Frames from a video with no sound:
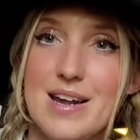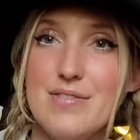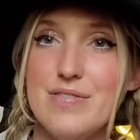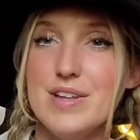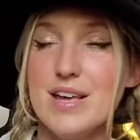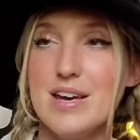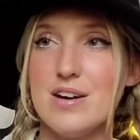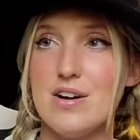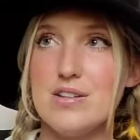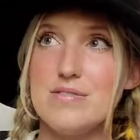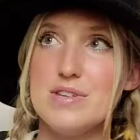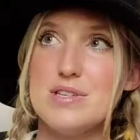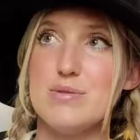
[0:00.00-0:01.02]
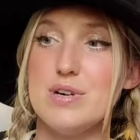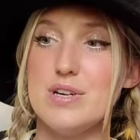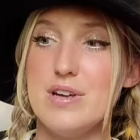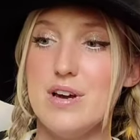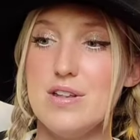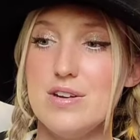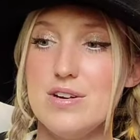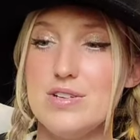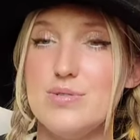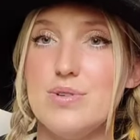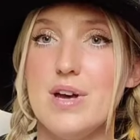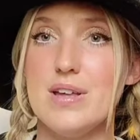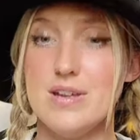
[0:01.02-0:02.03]
I feel like all of these were $1 or
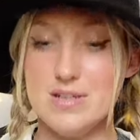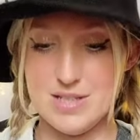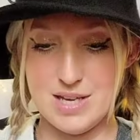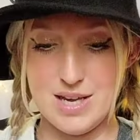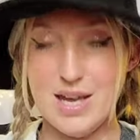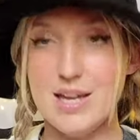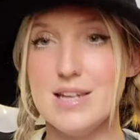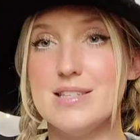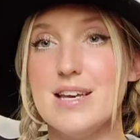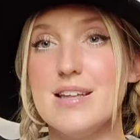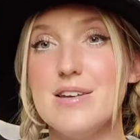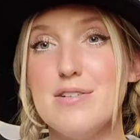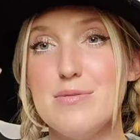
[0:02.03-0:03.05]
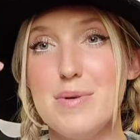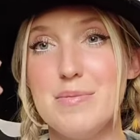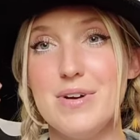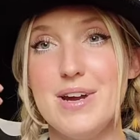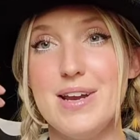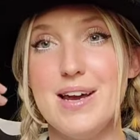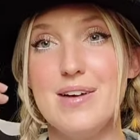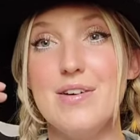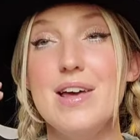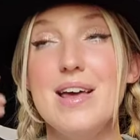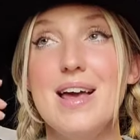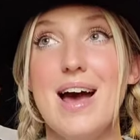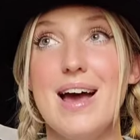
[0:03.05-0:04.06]
$2, I can't exactly remember right now.
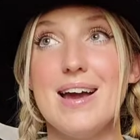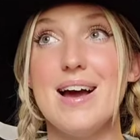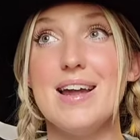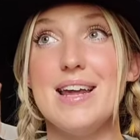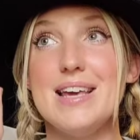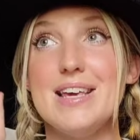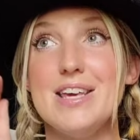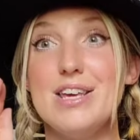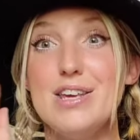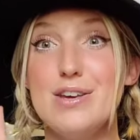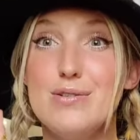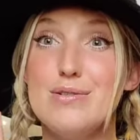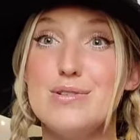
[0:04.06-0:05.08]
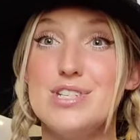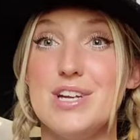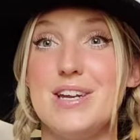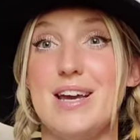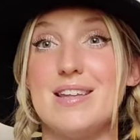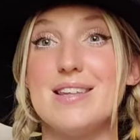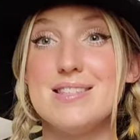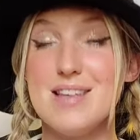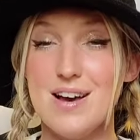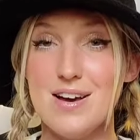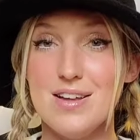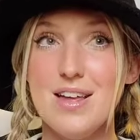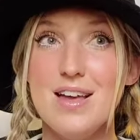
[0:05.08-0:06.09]
I got a huge necklace
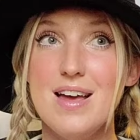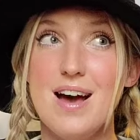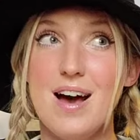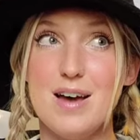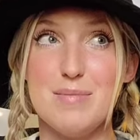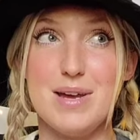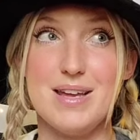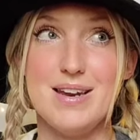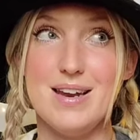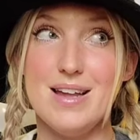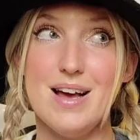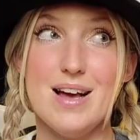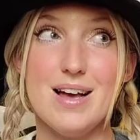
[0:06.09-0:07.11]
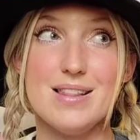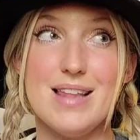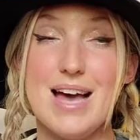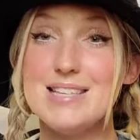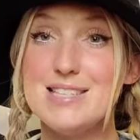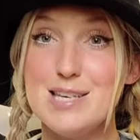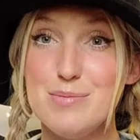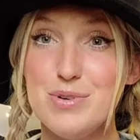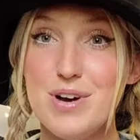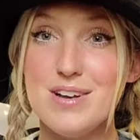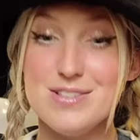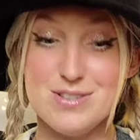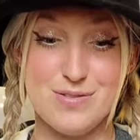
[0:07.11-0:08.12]
haul on my last Temu
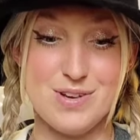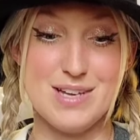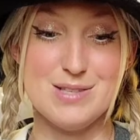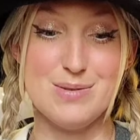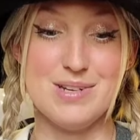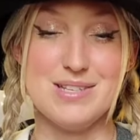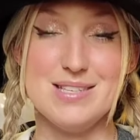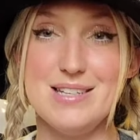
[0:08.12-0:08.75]
haul, so if you guys want to